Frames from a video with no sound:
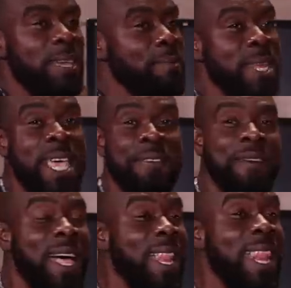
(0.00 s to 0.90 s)
He
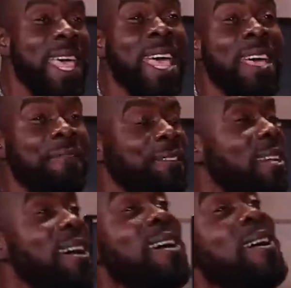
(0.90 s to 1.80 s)
never left
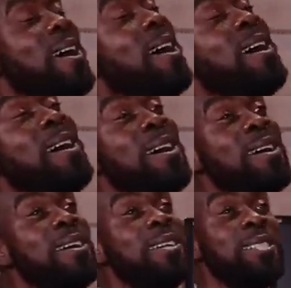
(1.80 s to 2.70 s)

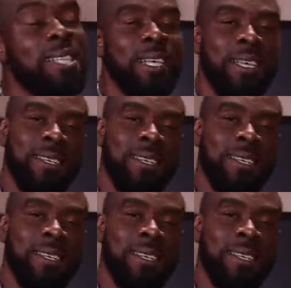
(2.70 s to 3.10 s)
us.